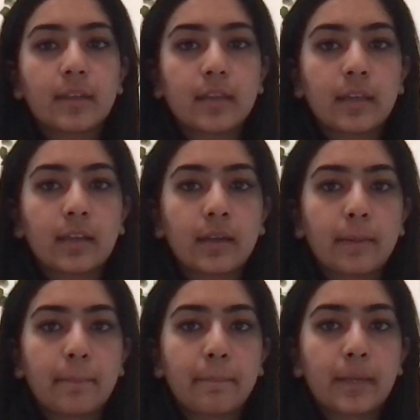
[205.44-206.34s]
in a
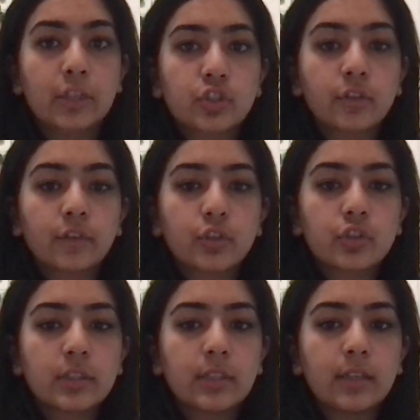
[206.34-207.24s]
picture
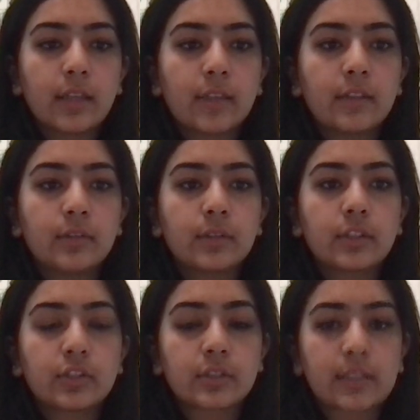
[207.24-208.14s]
version, and then you can
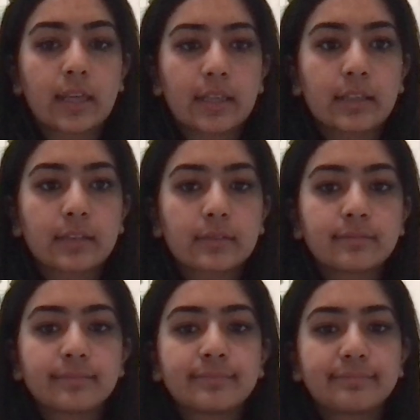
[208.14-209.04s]
just like
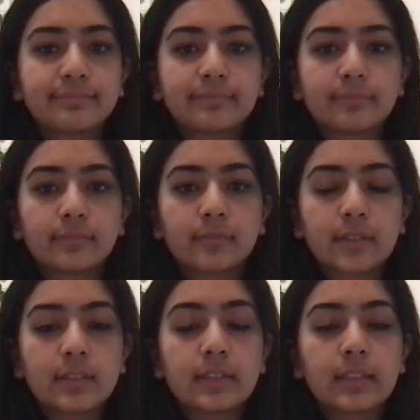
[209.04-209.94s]

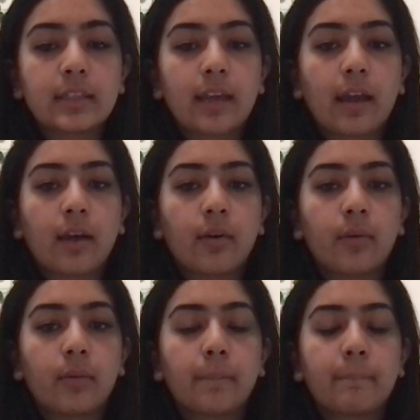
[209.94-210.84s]
see
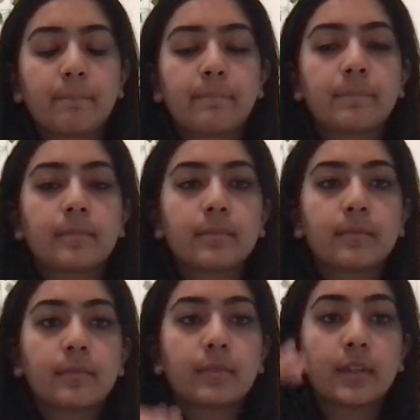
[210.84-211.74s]
how
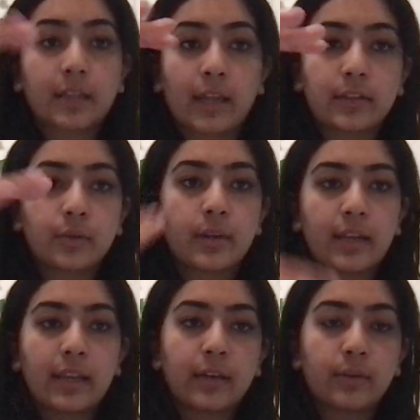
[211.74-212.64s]
the cathode
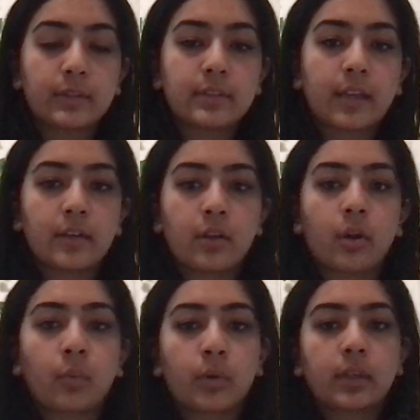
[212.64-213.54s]
and anode side
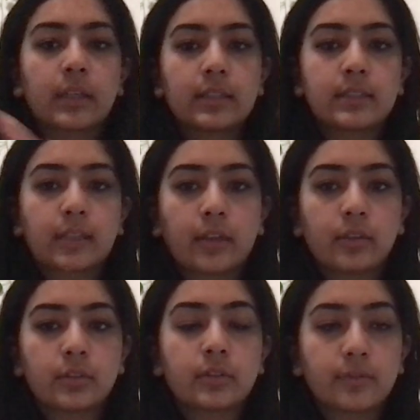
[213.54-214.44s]
are working
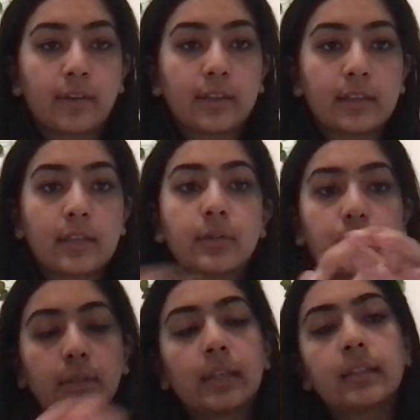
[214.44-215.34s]
together to finally
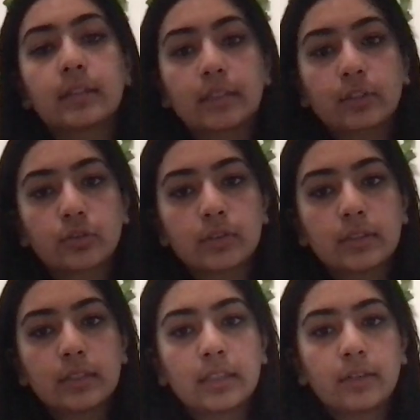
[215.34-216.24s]
create
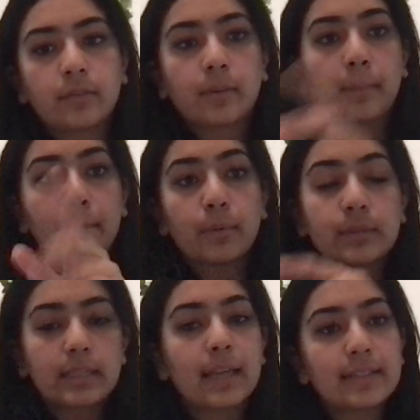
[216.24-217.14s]
electricity from
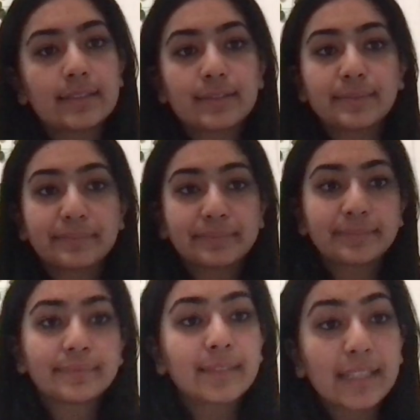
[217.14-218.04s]
both sides.
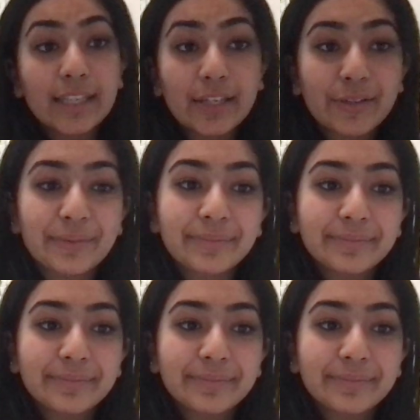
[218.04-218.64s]
Thank you.